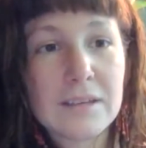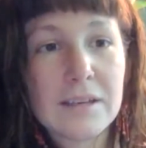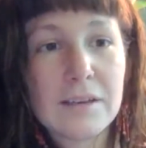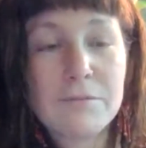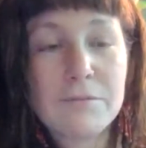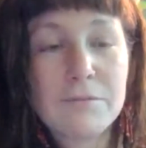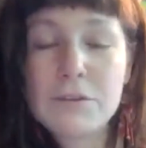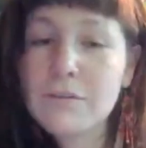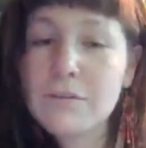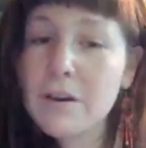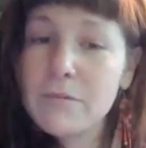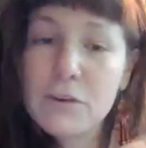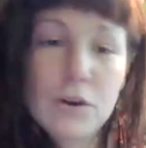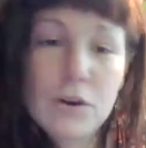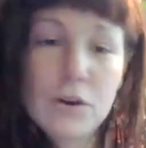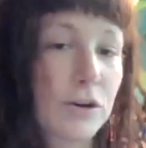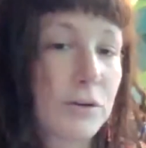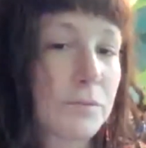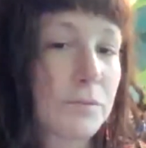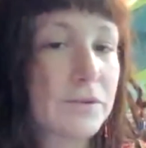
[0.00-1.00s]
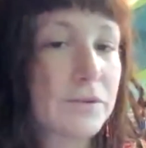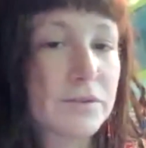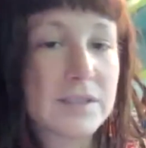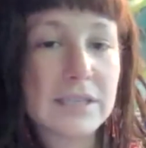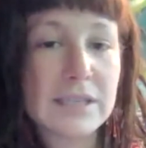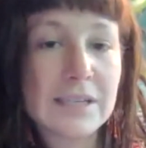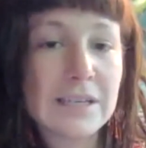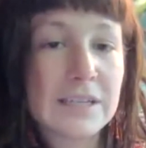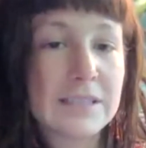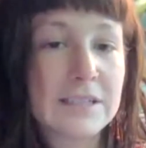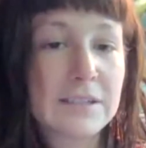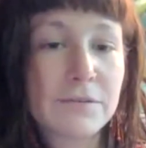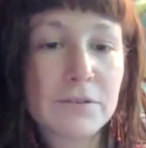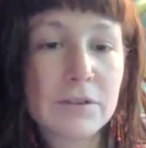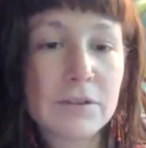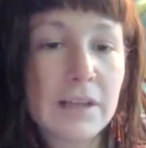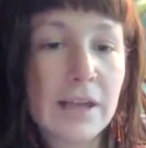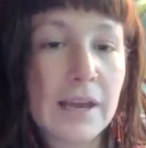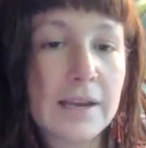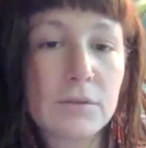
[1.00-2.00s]
if you've ever heard music in a
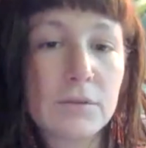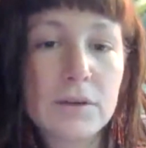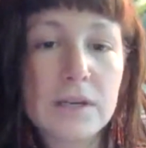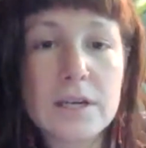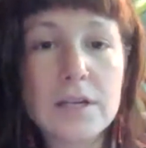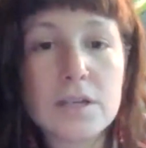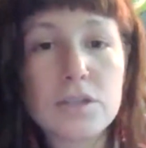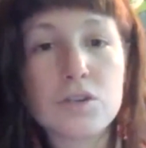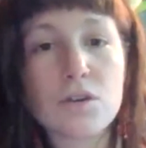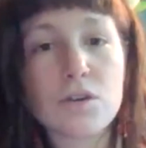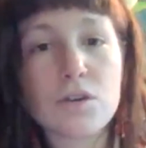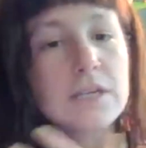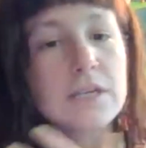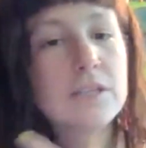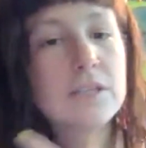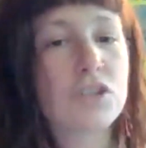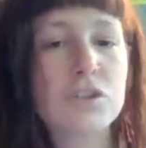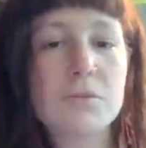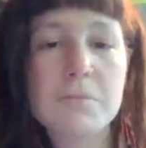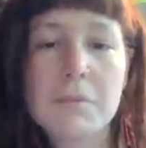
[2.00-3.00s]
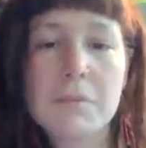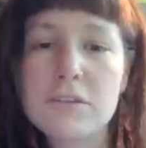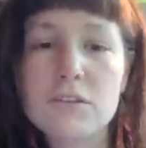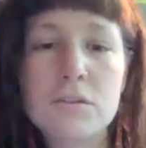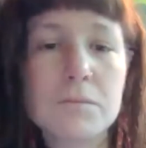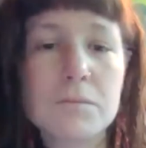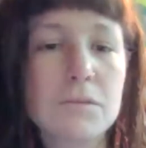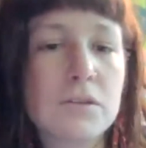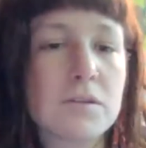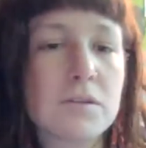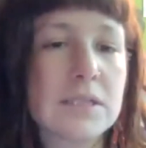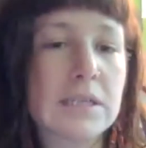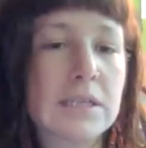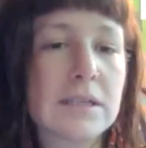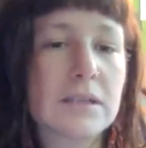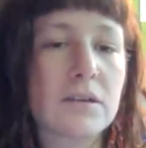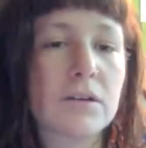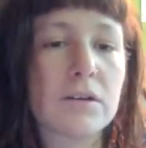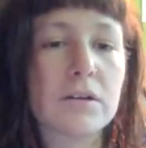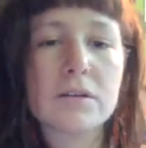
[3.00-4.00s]
different language or instrumental
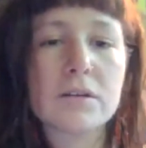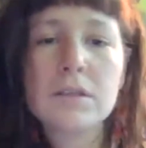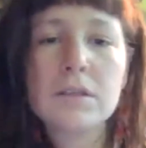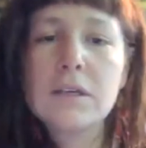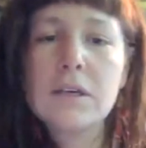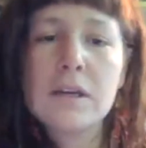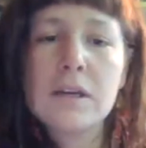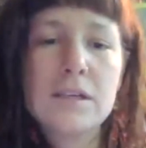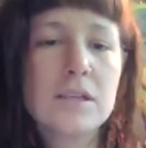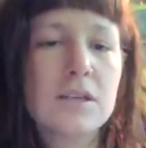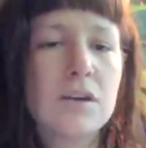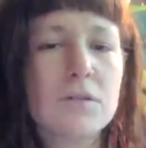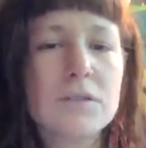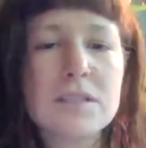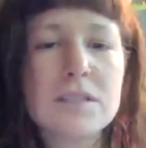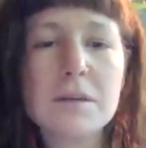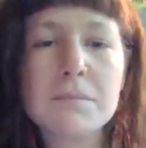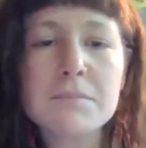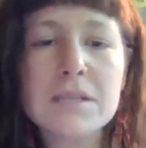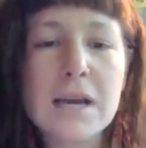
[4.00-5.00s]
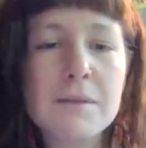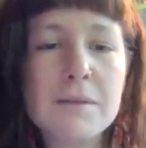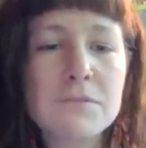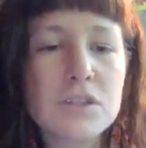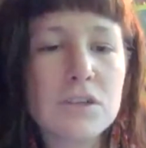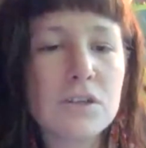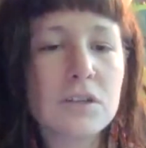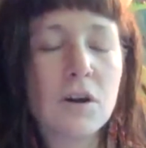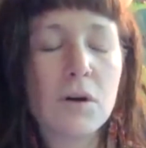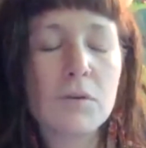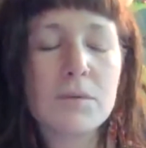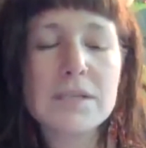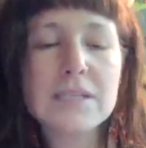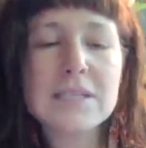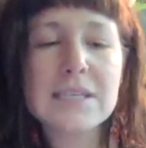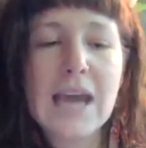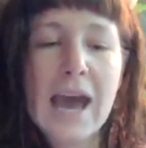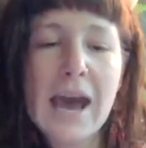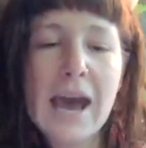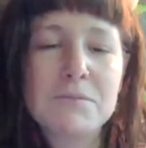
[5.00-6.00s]
music or you know sometimes you can always
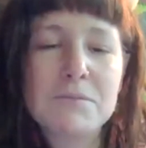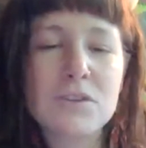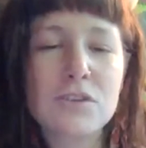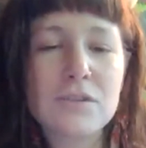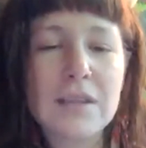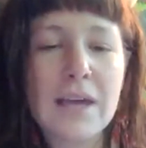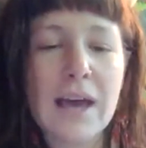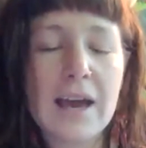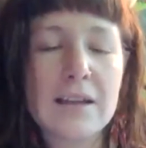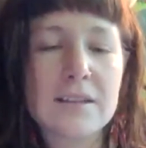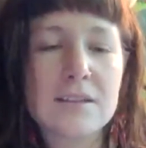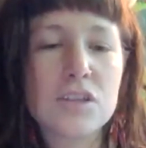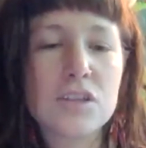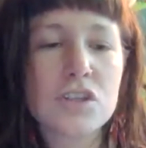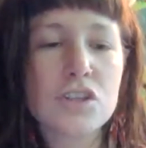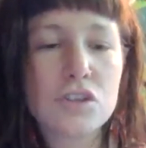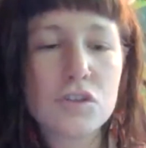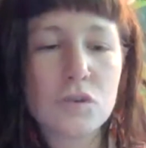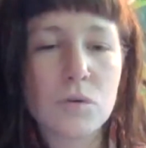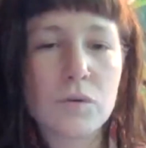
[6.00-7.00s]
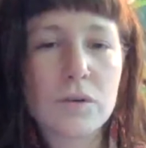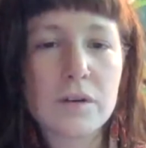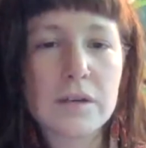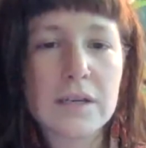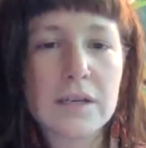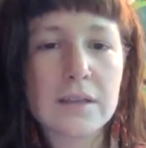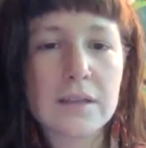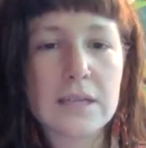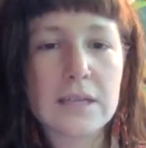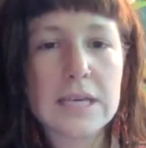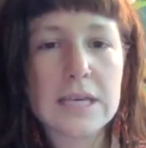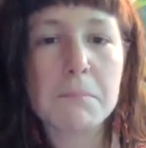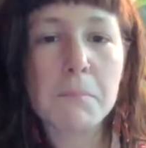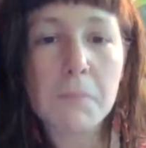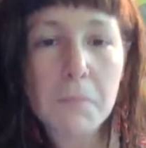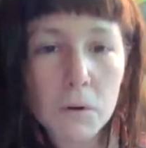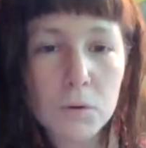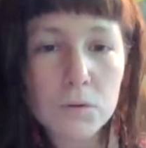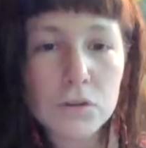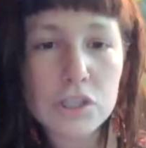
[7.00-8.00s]
capture that story the
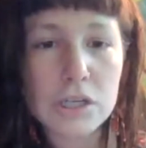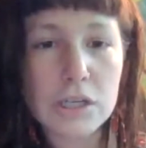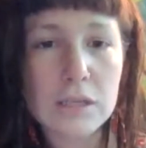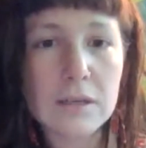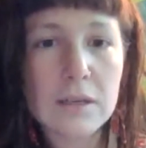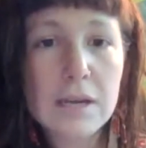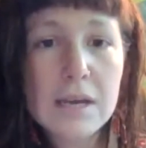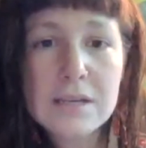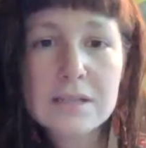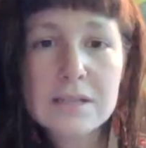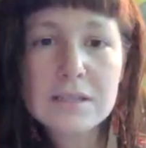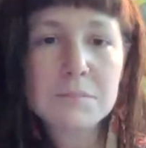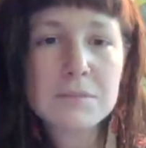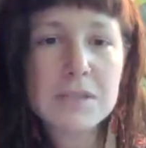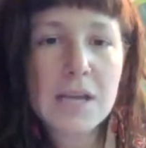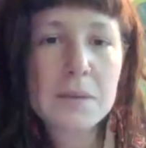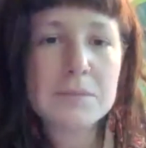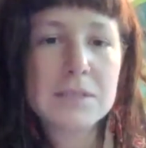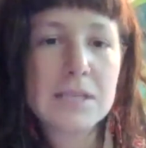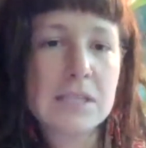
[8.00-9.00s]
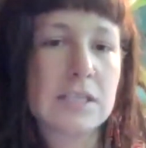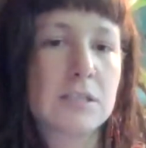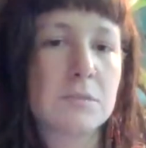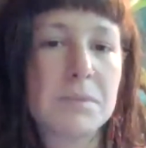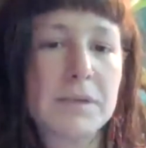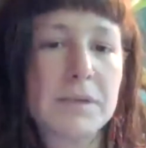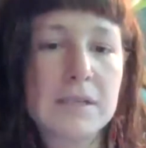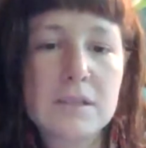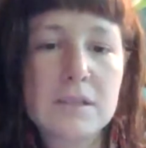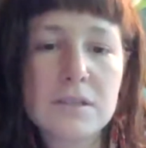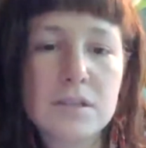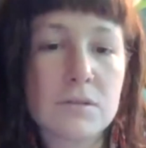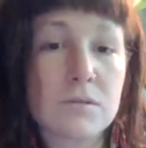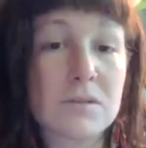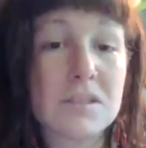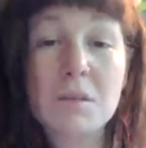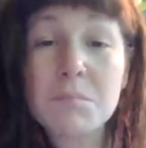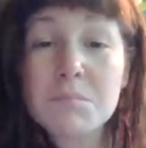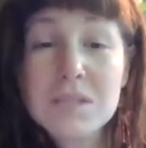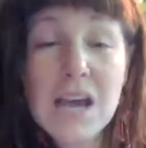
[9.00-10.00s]
emotion sometimes it speaks to you
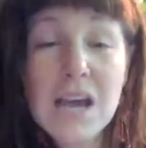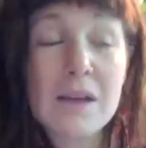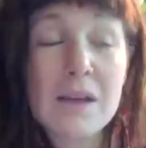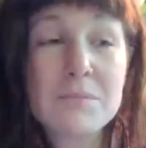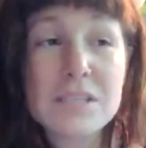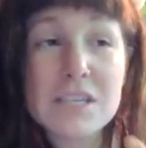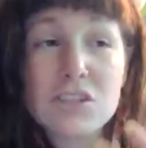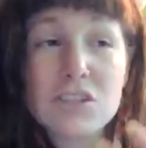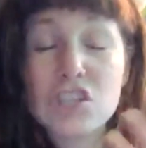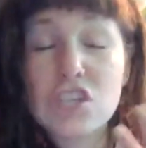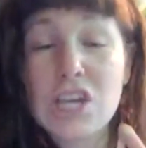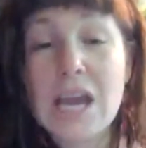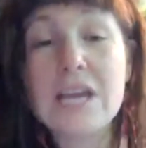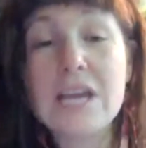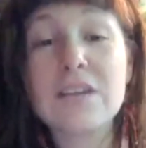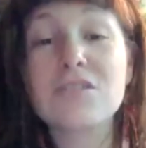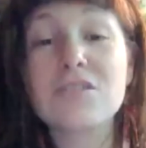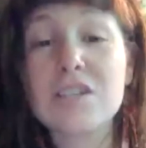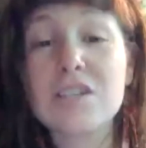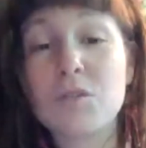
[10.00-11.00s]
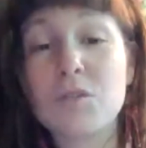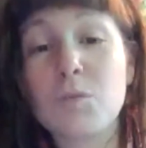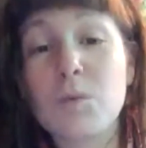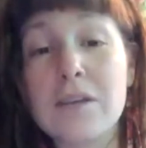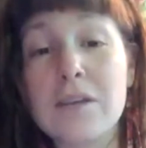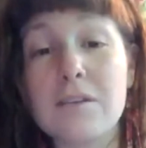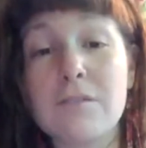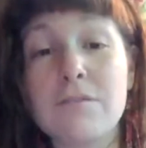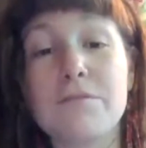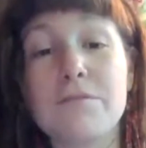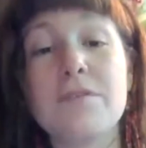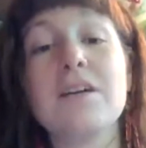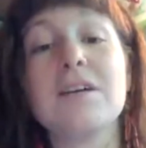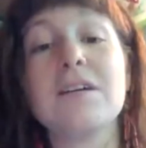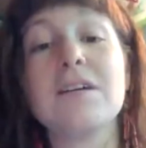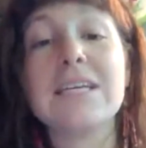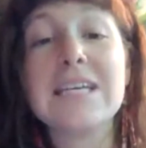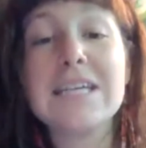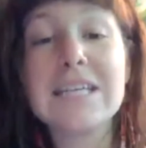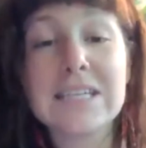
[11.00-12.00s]
sometimes it changes the way you
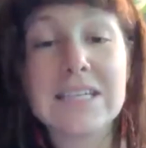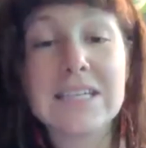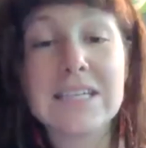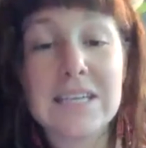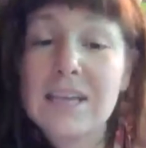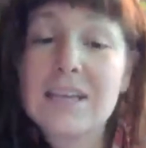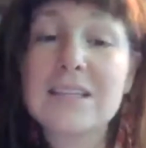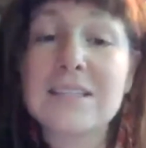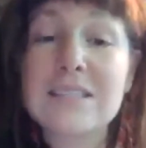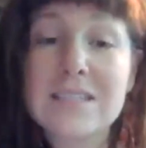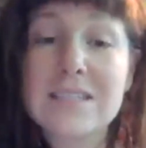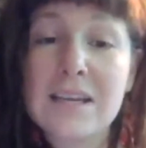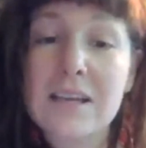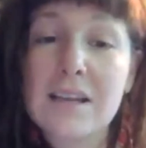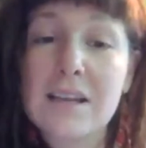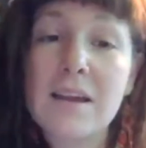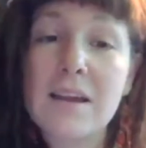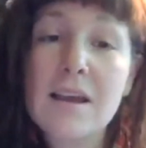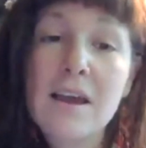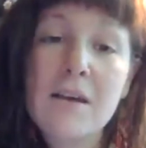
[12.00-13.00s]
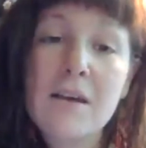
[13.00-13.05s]
feel in an instant